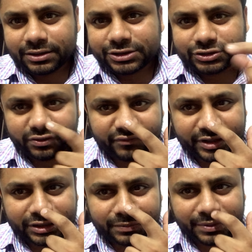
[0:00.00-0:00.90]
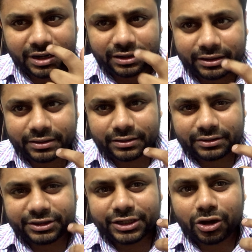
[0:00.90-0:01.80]
So when
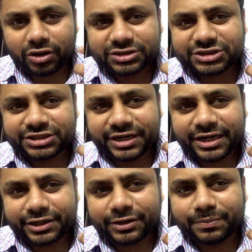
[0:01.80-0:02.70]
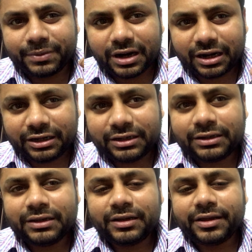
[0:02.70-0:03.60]
the oxygenated blood
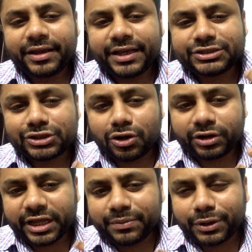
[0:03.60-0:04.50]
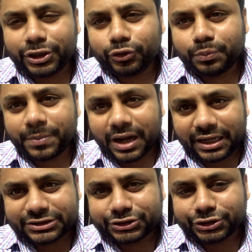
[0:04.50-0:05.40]
is not able to
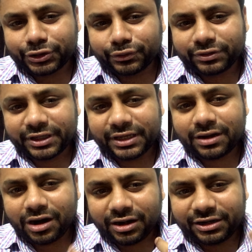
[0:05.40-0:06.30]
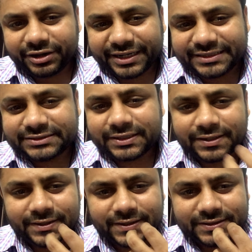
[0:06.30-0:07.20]
pass through the arteries,
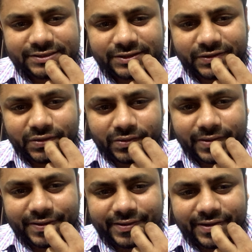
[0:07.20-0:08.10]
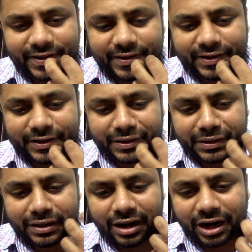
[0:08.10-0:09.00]
so
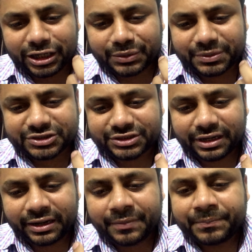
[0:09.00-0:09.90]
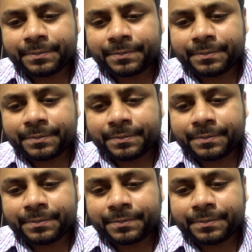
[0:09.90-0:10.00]
heart muscle